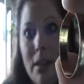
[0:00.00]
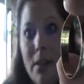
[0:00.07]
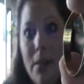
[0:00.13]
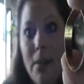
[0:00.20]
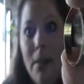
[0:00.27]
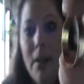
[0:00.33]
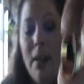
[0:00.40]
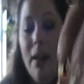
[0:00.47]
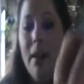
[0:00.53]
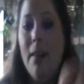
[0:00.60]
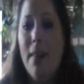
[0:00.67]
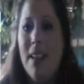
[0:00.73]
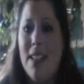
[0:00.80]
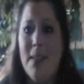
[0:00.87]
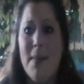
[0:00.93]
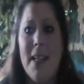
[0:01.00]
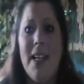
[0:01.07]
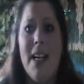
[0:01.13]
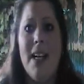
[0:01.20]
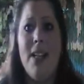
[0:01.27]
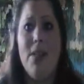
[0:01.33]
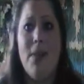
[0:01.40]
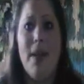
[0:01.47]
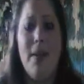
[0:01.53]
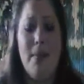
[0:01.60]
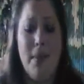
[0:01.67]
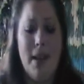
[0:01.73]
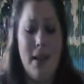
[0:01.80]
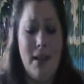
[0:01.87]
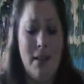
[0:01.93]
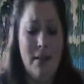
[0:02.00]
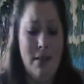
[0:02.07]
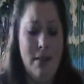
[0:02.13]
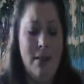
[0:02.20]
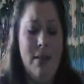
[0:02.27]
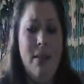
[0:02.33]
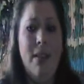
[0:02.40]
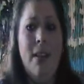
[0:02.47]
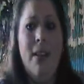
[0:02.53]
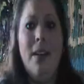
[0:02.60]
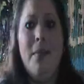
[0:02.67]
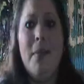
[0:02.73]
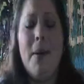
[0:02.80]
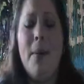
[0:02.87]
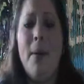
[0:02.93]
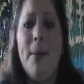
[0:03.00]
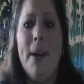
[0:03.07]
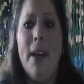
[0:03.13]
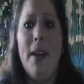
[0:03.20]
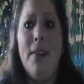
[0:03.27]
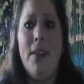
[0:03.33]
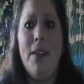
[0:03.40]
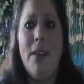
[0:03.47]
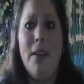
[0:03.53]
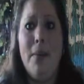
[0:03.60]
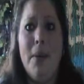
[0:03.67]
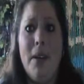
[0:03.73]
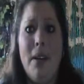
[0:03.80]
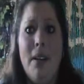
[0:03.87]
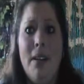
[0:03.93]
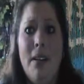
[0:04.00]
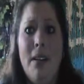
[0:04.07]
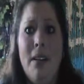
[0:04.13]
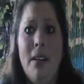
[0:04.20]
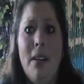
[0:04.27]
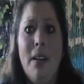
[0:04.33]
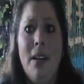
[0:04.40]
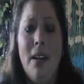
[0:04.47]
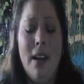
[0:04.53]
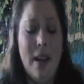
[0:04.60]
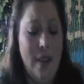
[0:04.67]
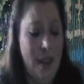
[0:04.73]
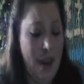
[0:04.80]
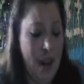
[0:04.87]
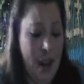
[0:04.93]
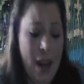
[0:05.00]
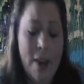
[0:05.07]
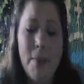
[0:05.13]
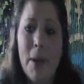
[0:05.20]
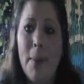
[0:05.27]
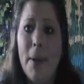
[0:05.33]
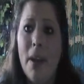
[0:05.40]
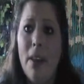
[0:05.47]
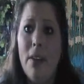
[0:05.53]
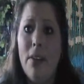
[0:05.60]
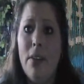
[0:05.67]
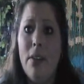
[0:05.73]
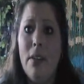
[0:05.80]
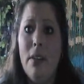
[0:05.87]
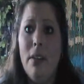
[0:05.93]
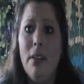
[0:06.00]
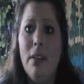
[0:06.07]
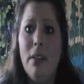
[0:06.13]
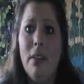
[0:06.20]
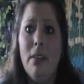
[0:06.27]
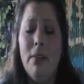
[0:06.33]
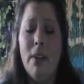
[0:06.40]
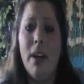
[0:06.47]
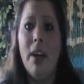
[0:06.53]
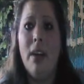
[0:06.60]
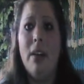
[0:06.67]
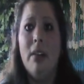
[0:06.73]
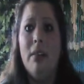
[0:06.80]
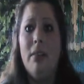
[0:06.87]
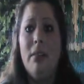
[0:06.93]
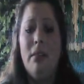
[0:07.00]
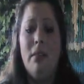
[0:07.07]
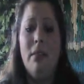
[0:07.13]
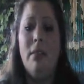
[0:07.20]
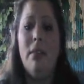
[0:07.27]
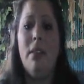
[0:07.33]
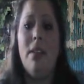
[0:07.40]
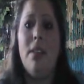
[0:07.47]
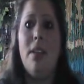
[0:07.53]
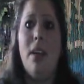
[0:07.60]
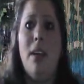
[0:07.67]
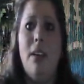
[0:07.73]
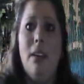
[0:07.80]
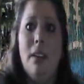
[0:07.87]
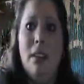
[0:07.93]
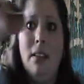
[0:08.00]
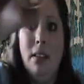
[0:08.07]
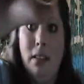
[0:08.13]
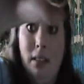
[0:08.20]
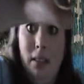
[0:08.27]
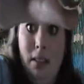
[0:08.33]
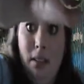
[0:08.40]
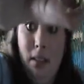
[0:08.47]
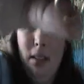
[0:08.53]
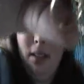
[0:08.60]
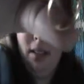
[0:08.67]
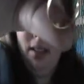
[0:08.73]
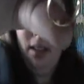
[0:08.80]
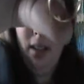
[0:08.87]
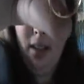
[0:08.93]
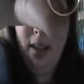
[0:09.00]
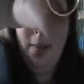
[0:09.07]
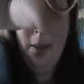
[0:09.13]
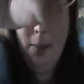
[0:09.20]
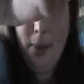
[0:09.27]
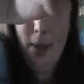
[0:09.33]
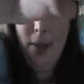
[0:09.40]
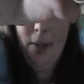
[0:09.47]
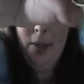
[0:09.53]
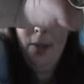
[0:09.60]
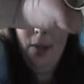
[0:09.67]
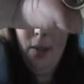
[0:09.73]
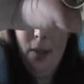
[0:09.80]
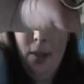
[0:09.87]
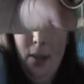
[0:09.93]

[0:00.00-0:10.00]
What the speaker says: know, that was my daddy's wedding band. My mama gave it to me. And then I have my mother's right here. You see? I have my mother's.